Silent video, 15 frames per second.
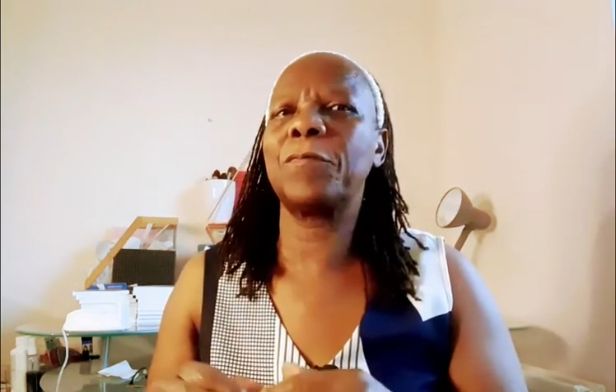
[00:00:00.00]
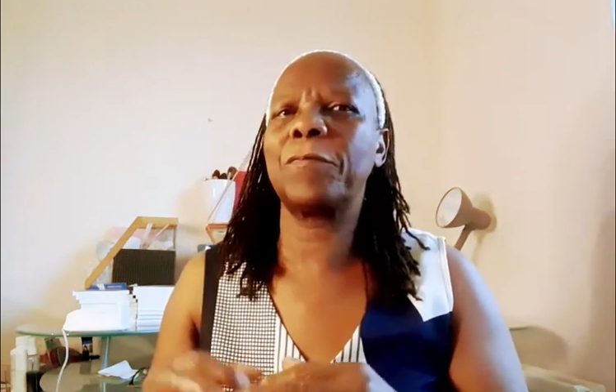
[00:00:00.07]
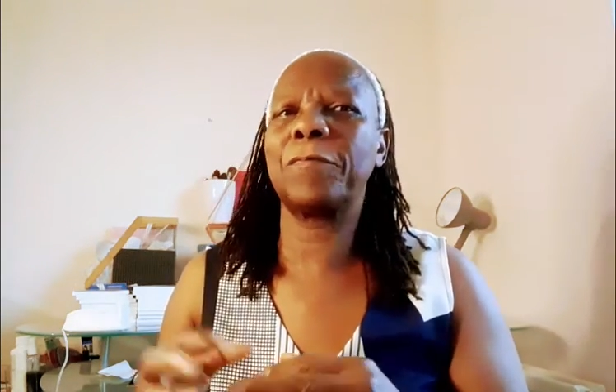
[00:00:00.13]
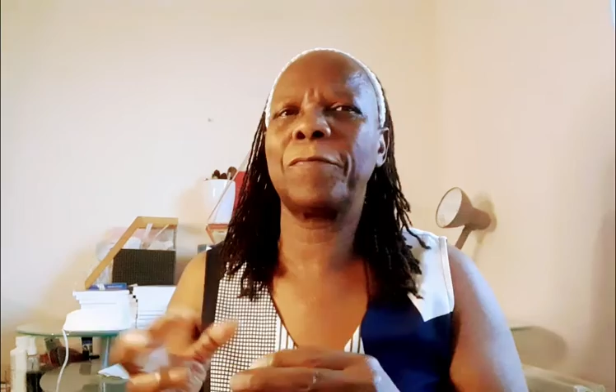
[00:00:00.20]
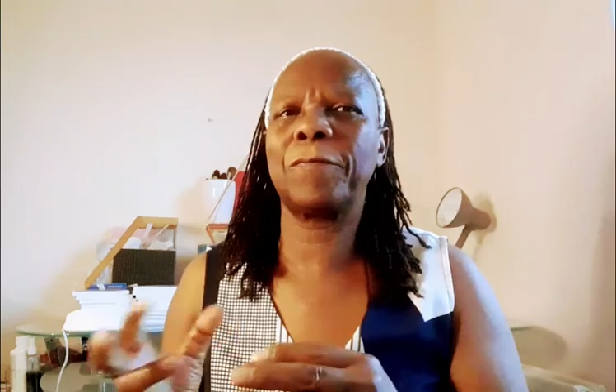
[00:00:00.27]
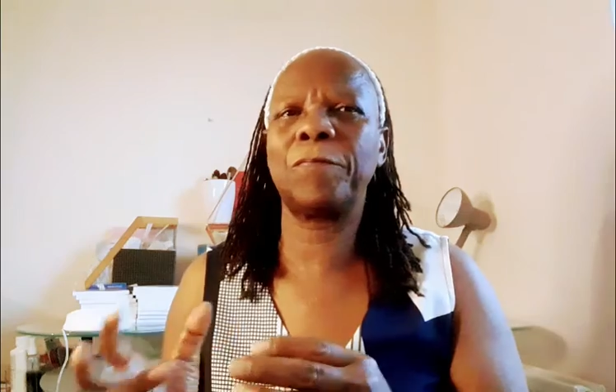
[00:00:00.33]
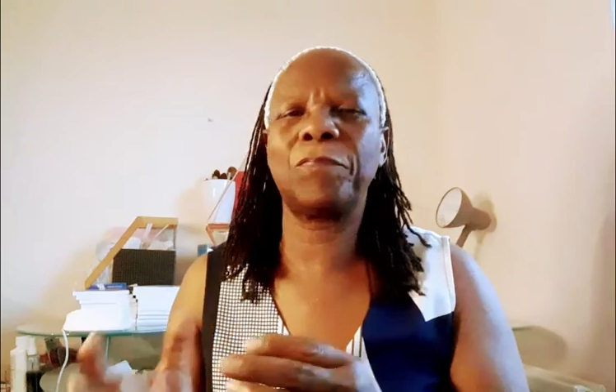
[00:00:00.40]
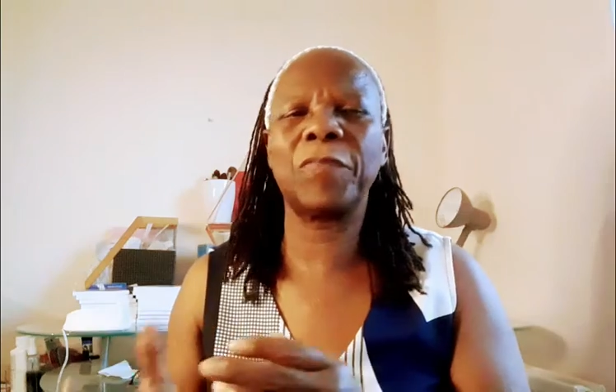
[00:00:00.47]

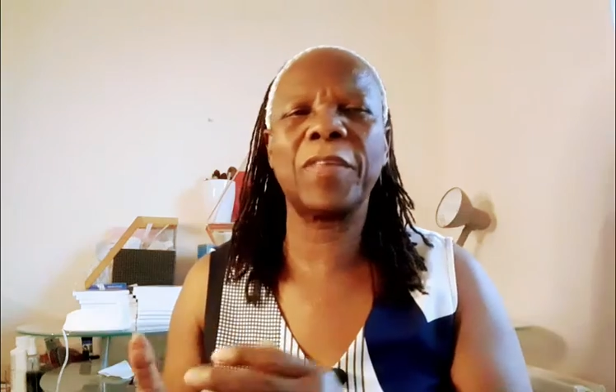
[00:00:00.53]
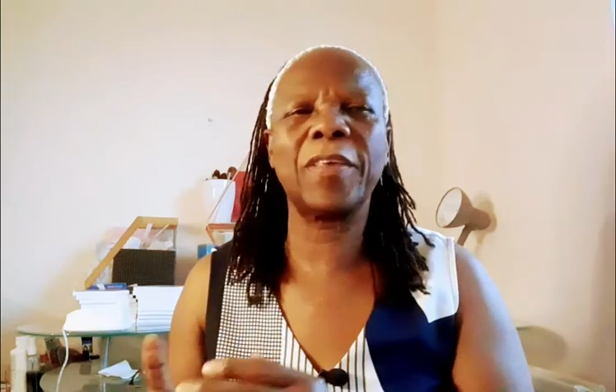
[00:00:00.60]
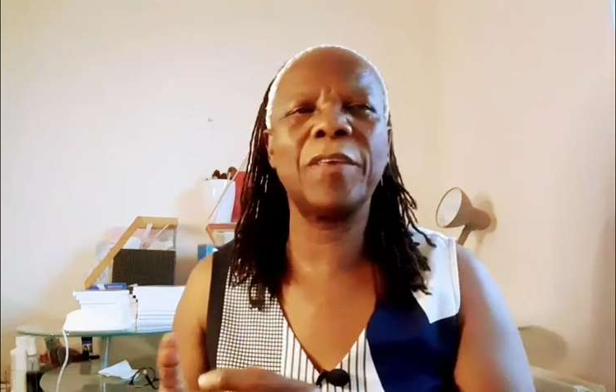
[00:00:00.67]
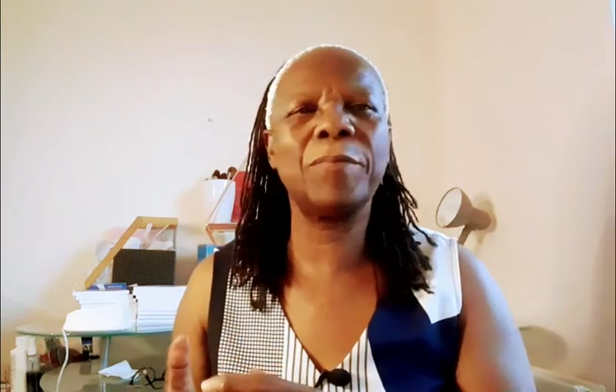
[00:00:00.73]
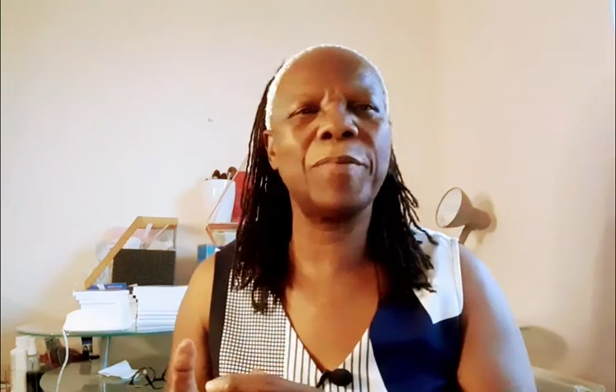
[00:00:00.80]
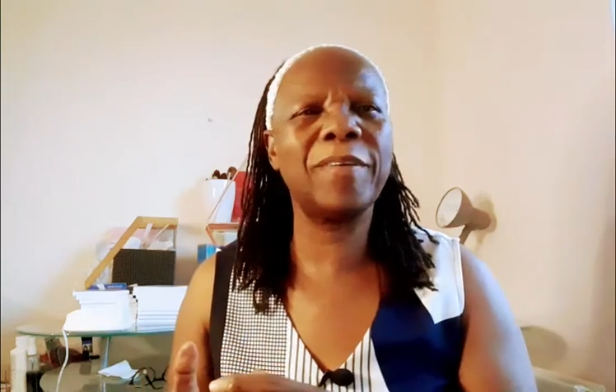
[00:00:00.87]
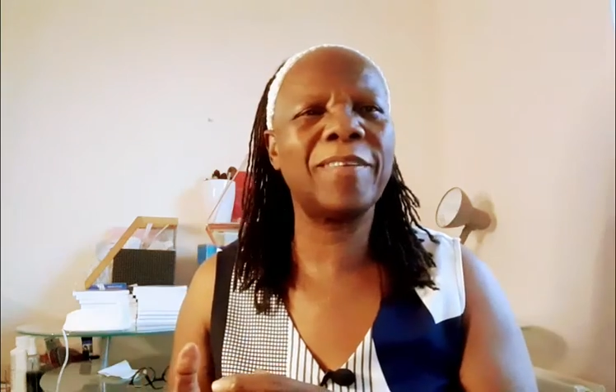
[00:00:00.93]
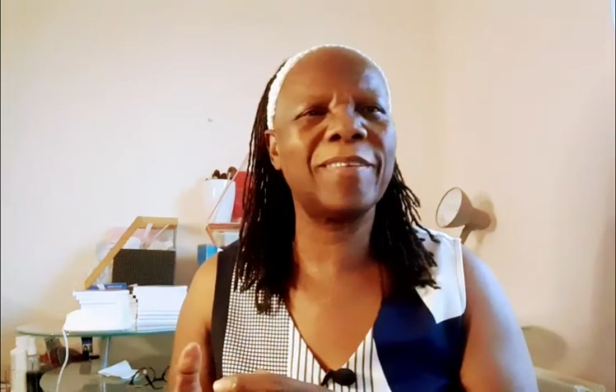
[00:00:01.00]
of
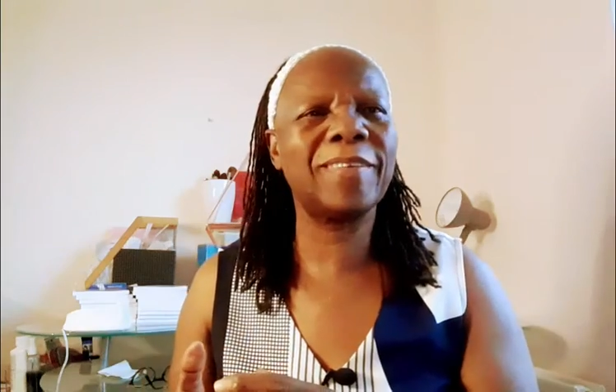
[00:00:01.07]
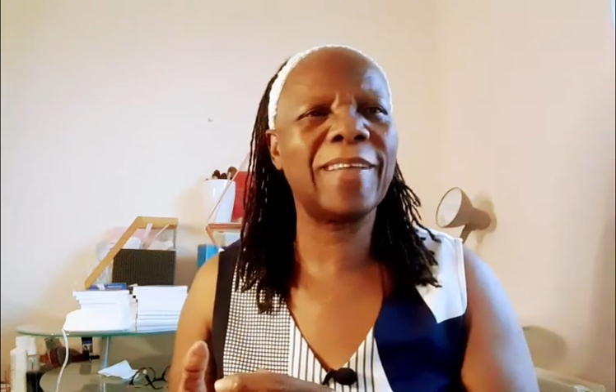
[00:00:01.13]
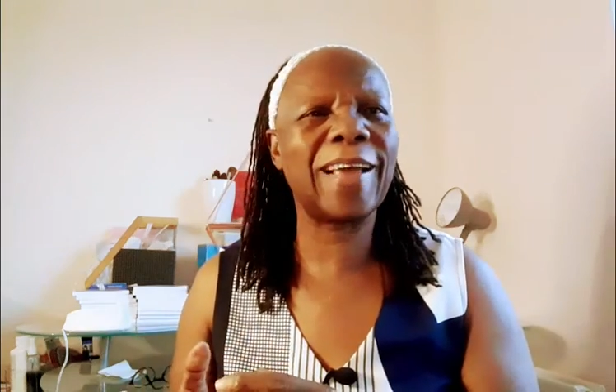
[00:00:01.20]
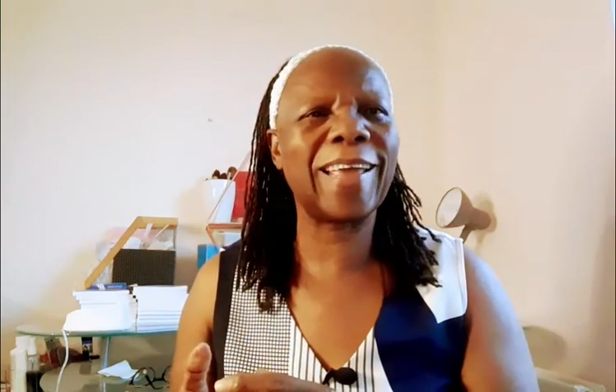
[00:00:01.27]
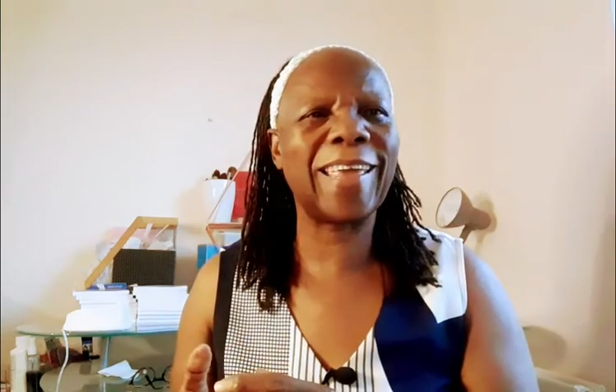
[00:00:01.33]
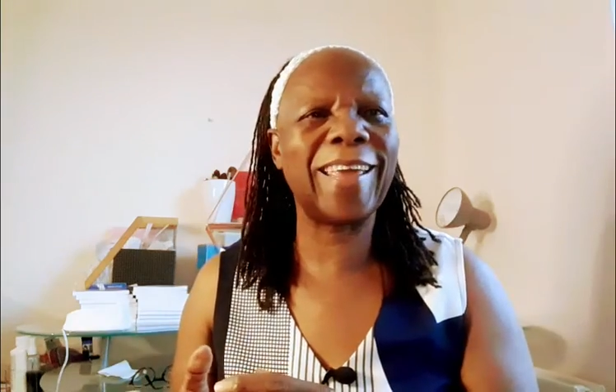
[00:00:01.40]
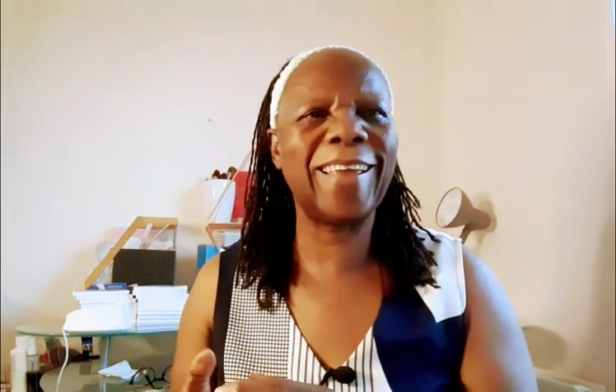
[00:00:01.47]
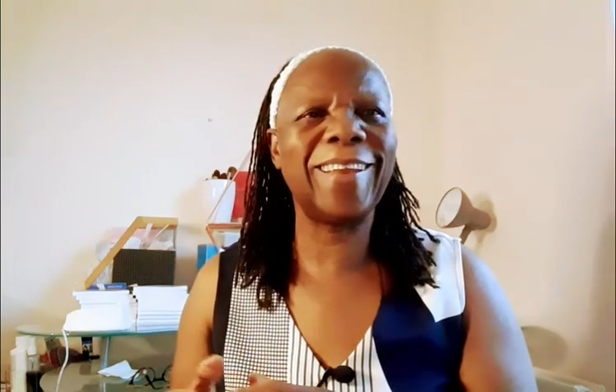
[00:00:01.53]
keep it
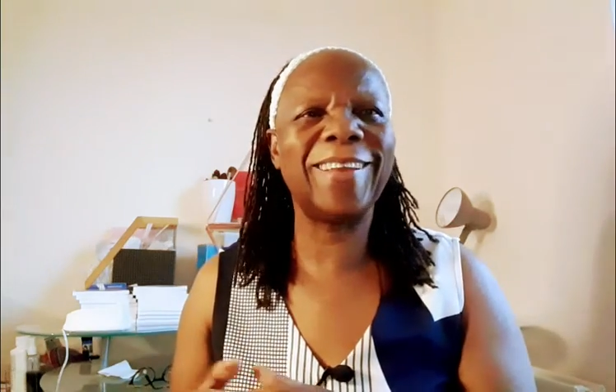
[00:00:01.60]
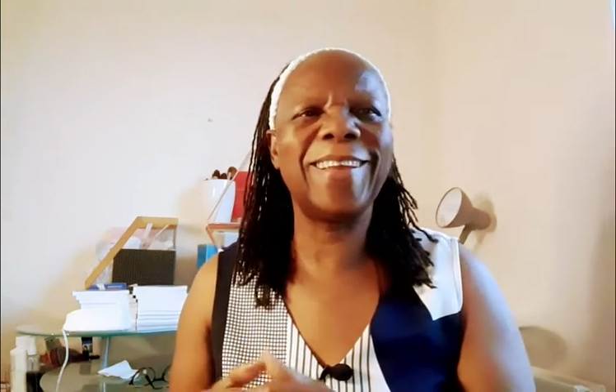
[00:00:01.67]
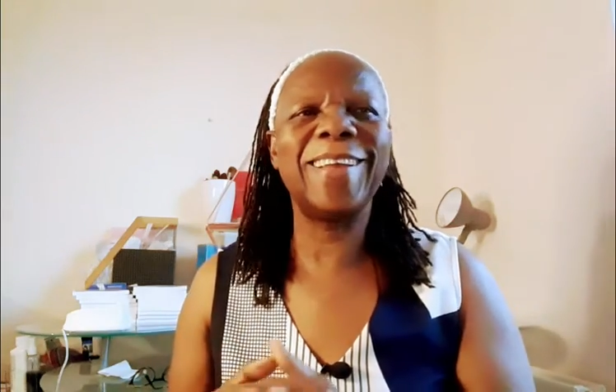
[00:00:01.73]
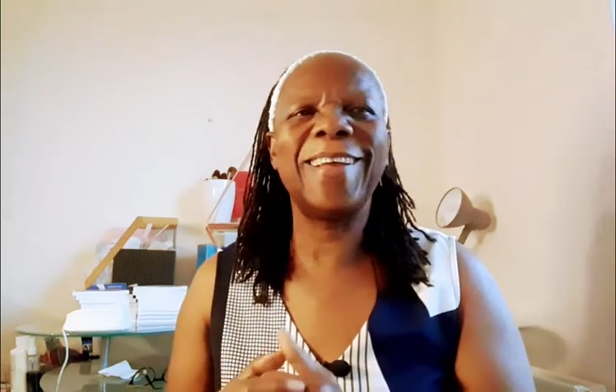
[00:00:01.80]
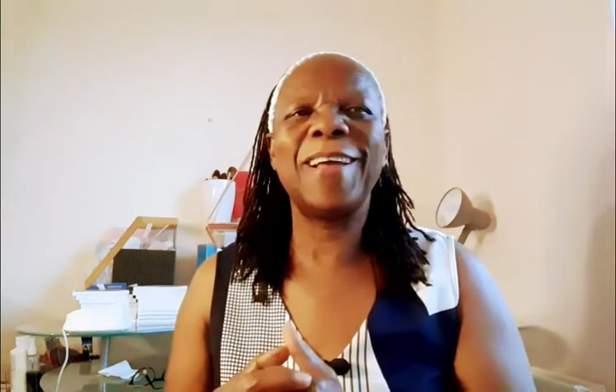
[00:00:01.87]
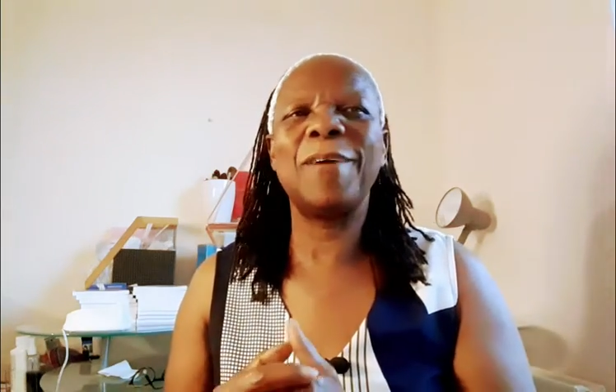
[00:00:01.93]
again.